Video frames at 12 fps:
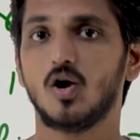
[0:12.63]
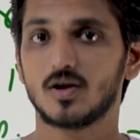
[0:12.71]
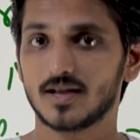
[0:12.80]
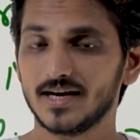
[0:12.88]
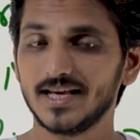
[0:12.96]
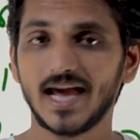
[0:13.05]

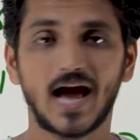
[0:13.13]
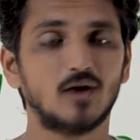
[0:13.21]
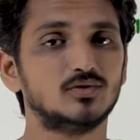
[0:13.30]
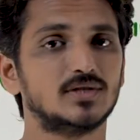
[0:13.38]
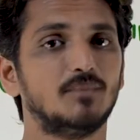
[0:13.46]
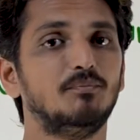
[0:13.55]
already
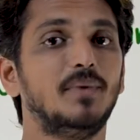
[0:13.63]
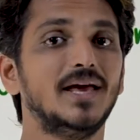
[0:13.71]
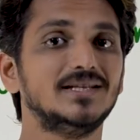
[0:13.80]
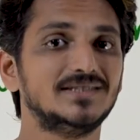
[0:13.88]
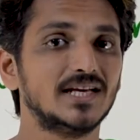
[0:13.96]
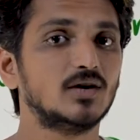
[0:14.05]
have some
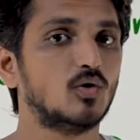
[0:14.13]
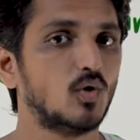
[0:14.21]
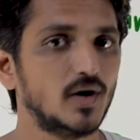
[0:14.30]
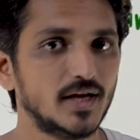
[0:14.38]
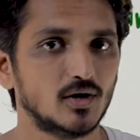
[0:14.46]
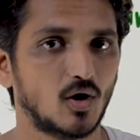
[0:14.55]
basic
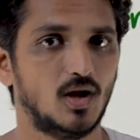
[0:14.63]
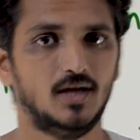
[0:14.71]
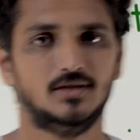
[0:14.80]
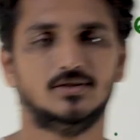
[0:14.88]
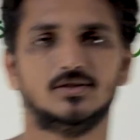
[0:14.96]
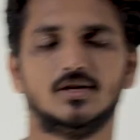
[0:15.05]
coding
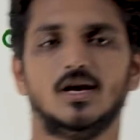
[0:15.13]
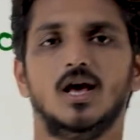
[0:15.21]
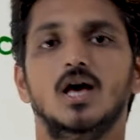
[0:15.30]
knowledge.